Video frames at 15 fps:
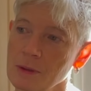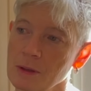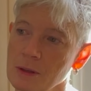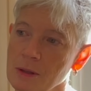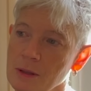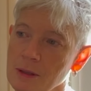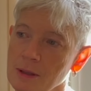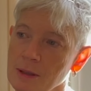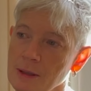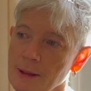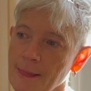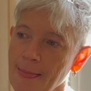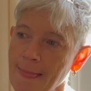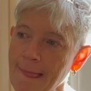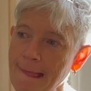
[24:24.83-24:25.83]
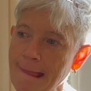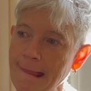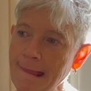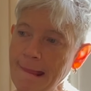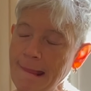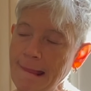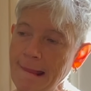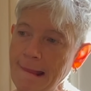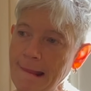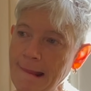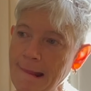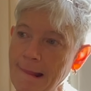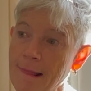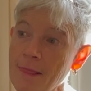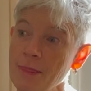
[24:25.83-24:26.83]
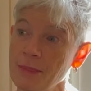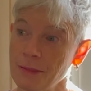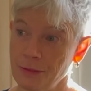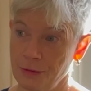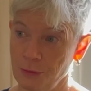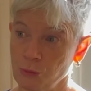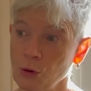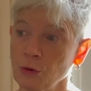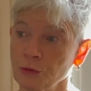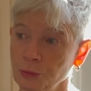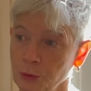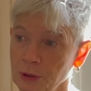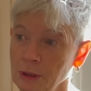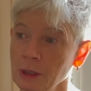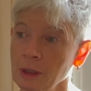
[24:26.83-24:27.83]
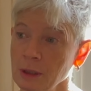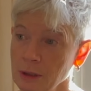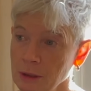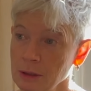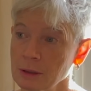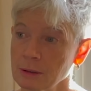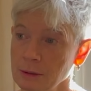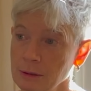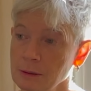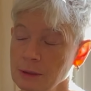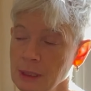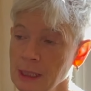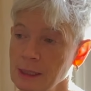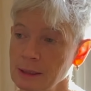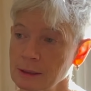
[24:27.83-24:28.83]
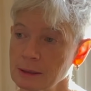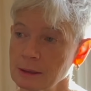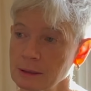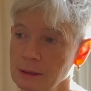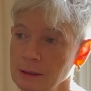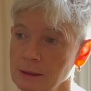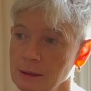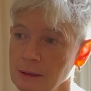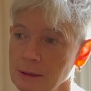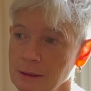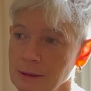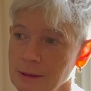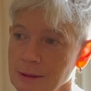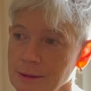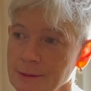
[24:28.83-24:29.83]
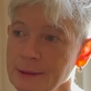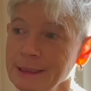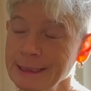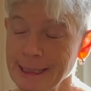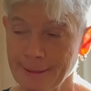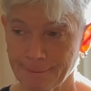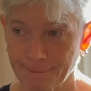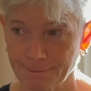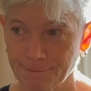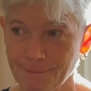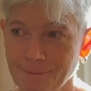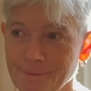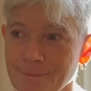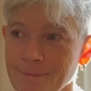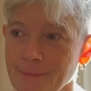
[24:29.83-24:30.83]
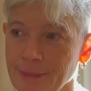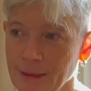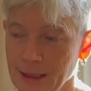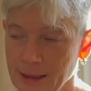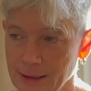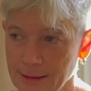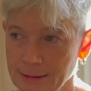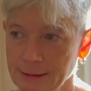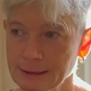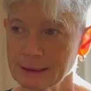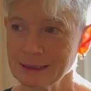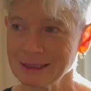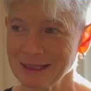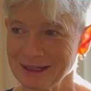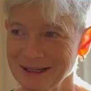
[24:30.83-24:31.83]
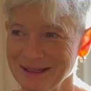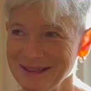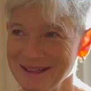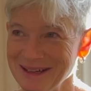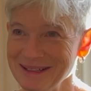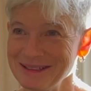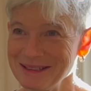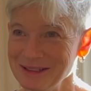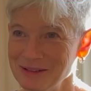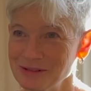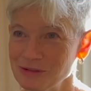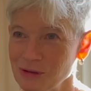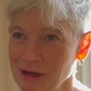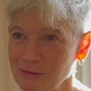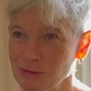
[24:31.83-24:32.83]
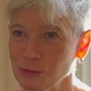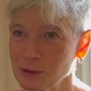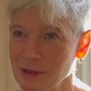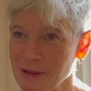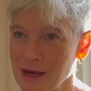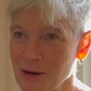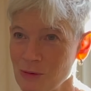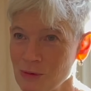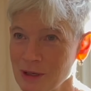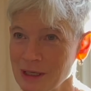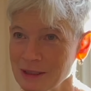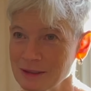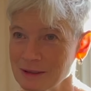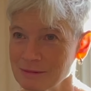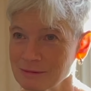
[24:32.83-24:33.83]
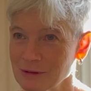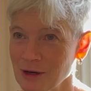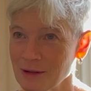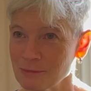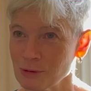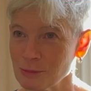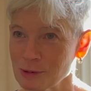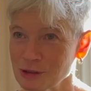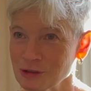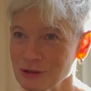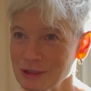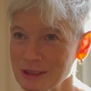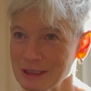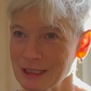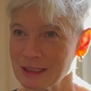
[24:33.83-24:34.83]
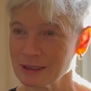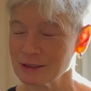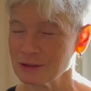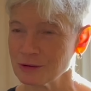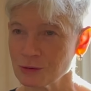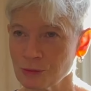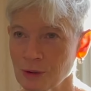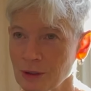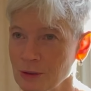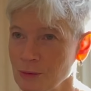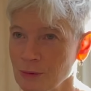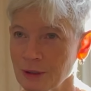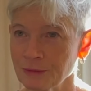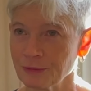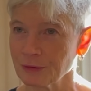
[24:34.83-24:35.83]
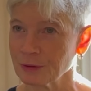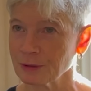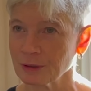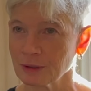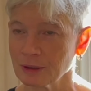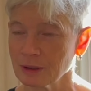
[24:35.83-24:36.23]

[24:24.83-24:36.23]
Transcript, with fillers: transport. It's like the, the, the rosewood, it's like you you're yeah. traveling with a coffin almost. Yep. It's enormous. Yeah. I, I did travel with that one. I got permission to take it to Toronto once, and